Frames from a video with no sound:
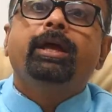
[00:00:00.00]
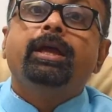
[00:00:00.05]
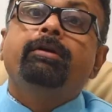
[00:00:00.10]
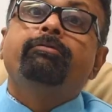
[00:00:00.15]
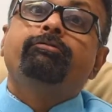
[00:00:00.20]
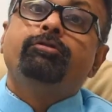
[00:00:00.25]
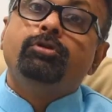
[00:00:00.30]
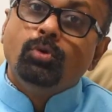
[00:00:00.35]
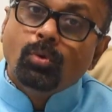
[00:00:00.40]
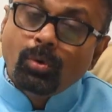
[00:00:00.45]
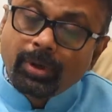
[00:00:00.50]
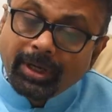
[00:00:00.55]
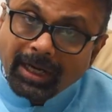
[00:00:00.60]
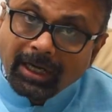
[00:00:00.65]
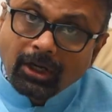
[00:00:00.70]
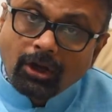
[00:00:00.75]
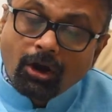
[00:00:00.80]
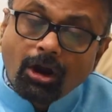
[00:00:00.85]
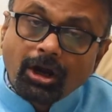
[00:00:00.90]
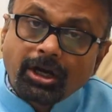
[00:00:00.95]
If you
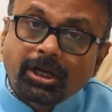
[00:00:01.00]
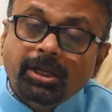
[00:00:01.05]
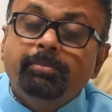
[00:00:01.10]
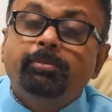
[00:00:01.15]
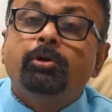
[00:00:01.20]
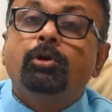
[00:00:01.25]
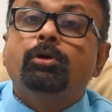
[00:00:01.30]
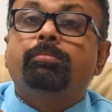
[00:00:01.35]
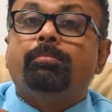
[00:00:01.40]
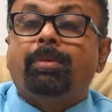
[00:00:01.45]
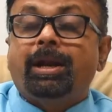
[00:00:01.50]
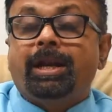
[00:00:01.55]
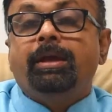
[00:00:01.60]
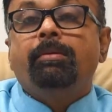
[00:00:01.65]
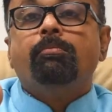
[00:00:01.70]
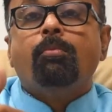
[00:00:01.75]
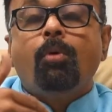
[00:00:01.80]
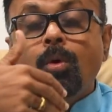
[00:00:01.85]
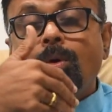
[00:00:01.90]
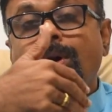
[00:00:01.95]
can contribute money
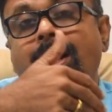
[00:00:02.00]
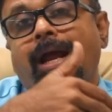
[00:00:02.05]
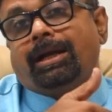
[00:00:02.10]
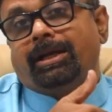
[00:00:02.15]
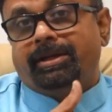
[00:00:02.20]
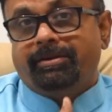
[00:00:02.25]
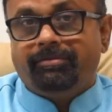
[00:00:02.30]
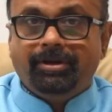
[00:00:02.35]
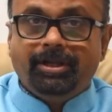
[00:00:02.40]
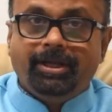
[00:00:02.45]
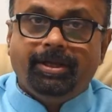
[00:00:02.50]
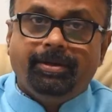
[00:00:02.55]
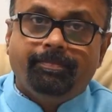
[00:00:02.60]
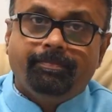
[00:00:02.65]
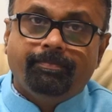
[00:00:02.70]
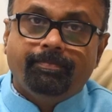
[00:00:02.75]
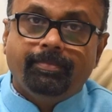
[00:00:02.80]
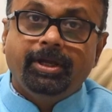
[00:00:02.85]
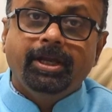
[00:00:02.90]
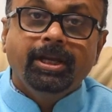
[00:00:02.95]
more actively
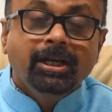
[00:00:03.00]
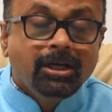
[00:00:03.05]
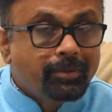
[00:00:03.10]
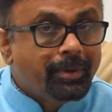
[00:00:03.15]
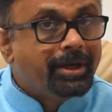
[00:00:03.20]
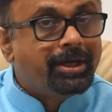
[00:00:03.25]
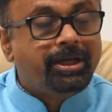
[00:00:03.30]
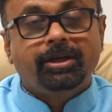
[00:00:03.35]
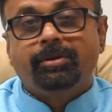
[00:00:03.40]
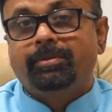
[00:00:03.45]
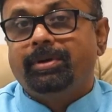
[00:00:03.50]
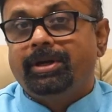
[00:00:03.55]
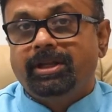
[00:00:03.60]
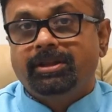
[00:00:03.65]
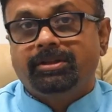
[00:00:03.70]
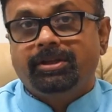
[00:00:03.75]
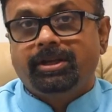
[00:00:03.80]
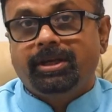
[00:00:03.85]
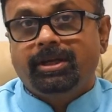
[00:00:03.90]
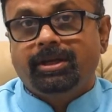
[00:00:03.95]
in
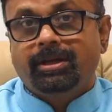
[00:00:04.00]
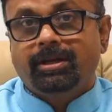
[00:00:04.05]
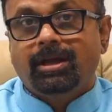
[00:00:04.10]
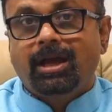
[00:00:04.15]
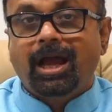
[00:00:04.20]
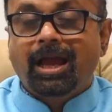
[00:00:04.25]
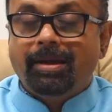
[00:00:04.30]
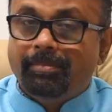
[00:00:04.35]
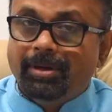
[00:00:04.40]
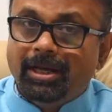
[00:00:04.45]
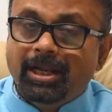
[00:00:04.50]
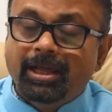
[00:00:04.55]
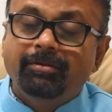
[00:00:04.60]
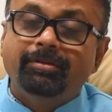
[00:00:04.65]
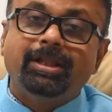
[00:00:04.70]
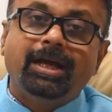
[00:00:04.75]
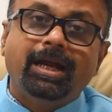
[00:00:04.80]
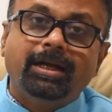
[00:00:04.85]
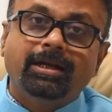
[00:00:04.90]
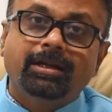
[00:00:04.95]
2023, I believe
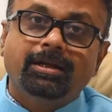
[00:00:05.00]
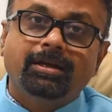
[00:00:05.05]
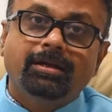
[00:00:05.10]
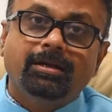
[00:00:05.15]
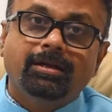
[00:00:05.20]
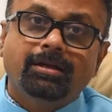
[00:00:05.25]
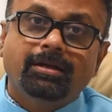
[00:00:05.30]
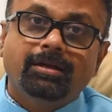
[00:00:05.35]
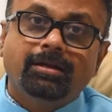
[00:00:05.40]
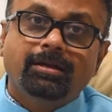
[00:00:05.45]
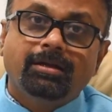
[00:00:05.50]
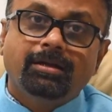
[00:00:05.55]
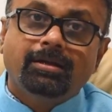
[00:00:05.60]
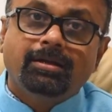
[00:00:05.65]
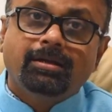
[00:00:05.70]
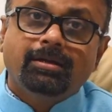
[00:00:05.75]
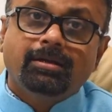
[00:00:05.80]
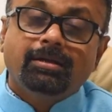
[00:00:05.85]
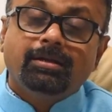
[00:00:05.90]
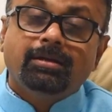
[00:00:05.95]

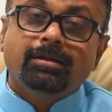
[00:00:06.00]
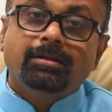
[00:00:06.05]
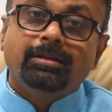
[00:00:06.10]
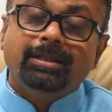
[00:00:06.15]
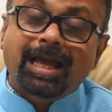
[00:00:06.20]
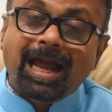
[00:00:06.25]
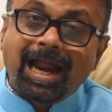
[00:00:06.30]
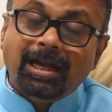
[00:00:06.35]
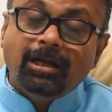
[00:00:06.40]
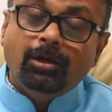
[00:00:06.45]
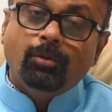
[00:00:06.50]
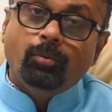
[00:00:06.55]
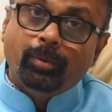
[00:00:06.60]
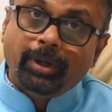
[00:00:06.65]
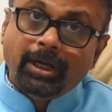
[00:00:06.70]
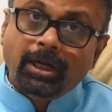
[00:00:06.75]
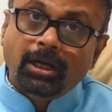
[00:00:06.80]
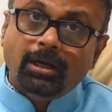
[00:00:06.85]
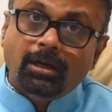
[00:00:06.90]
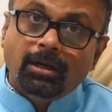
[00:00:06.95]
that
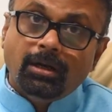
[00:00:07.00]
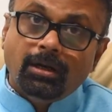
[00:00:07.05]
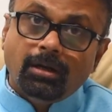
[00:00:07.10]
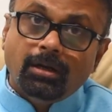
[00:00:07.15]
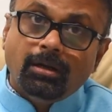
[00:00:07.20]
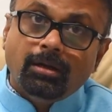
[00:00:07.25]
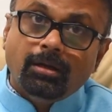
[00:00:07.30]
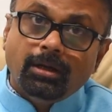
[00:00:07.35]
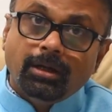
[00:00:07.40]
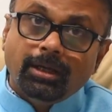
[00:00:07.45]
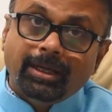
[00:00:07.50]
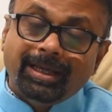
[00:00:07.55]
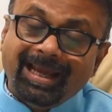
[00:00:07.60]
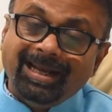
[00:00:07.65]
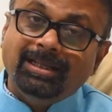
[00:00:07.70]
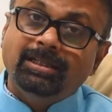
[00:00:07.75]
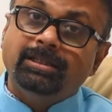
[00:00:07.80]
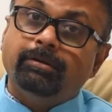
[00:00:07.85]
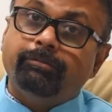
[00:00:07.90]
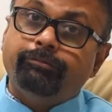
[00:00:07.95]
will
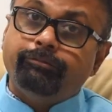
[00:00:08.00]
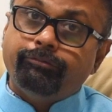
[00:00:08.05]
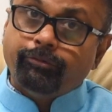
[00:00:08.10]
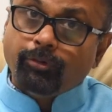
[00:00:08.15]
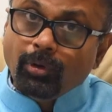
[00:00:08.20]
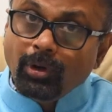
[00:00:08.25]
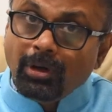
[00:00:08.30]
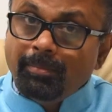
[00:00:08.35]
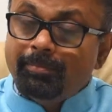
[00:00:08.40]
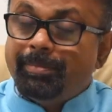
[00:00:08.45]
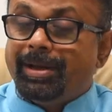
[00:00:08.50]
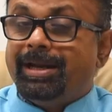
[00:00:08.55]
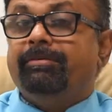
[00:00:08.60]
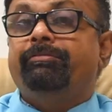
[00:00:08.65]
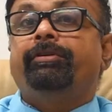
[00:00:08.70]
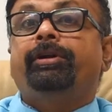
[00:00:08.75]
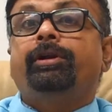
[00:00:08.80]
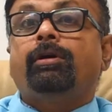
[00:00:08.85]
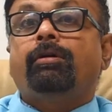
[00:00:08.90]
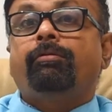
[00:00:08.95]
get the full
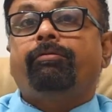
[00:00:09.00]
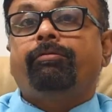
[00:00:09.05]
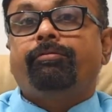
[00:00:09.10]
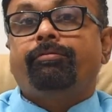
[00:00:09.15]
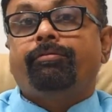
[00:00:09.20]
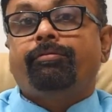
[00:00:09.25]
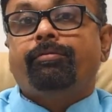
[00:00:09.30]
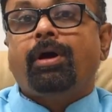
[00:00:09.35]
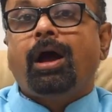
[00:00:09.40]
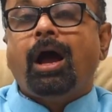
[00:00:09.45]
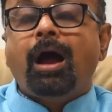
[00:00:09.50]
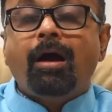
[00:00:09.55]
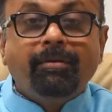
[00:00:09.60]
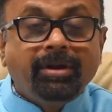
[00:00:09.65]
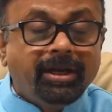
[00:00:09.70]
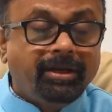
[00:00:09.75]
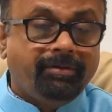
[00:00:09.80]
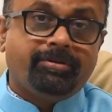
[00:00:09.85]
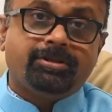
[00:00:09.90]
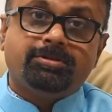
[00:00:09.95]
benefit of
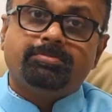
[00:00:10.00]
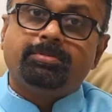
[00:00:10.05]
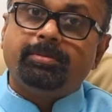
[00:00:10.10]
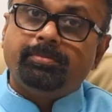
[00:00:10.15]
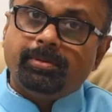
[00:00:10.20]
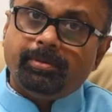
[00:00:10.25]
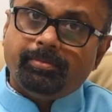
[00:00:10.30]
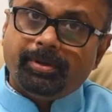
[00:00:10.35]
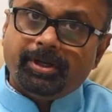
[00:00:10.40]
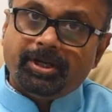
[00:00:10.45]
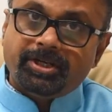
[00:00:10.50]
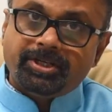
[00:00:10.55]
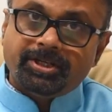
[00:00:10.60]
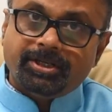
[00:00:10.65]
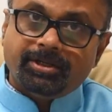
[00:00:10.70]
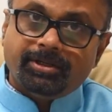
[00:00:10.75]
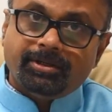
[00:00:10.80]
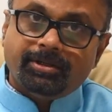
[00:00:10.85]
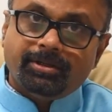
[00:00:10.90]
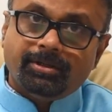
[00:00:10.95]
our investment
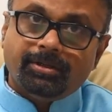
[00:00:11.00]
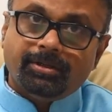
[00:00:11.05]
preparation,